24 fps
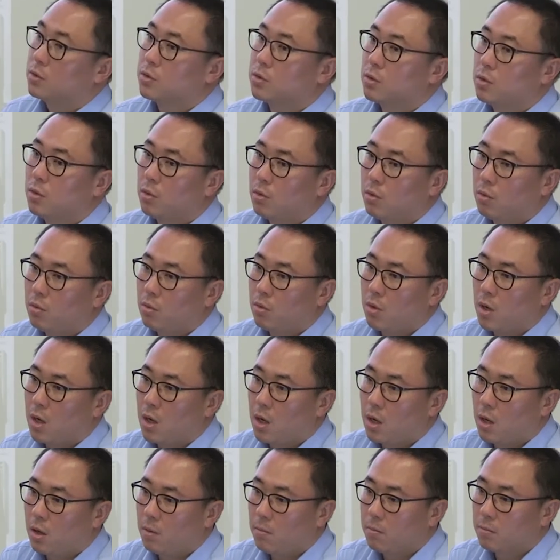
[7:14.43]
So
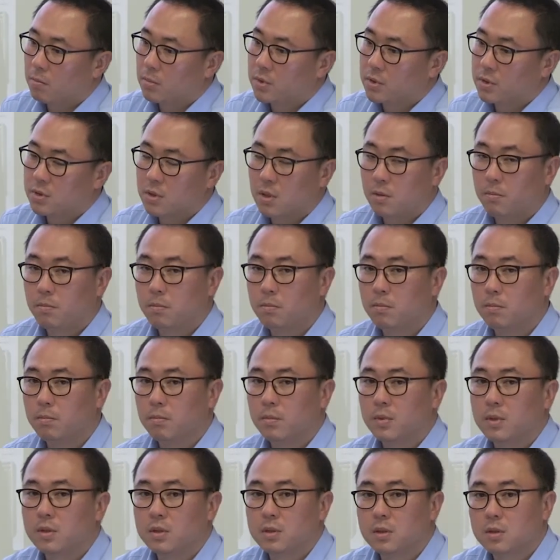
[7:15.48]

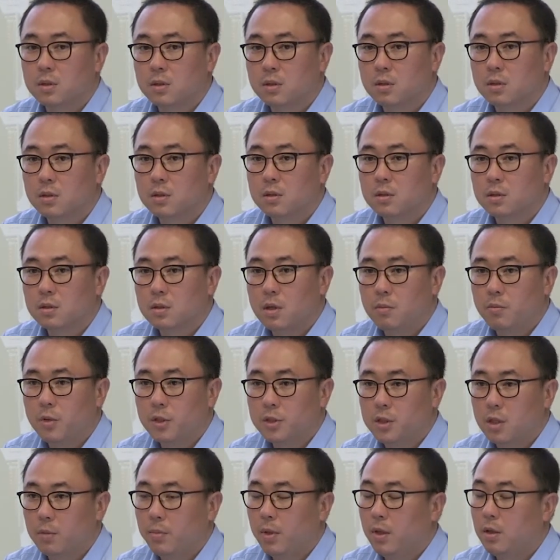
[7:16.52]
some
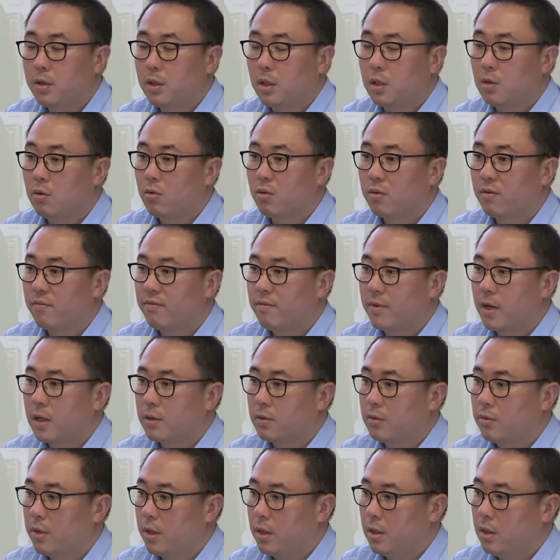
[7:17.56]
commercial building or
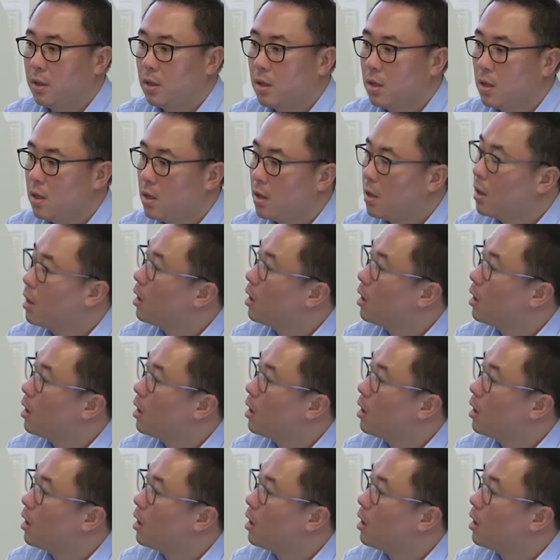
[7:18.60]
factory